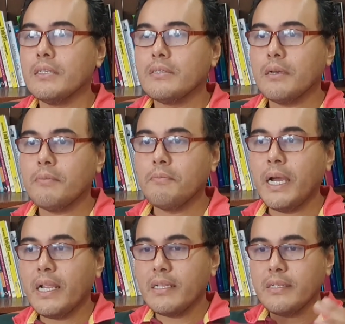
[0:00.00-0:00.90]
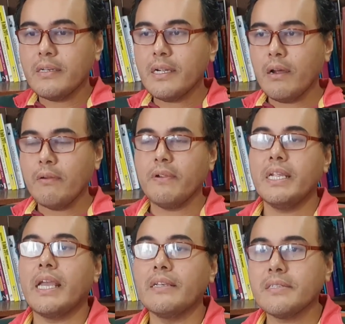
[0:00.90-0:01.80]
So, but in general,
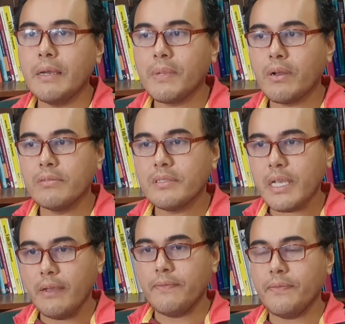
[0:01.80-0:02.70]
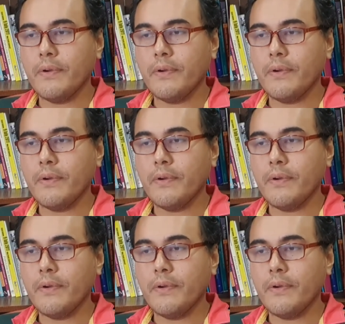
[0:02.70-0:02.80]
already can accept the concept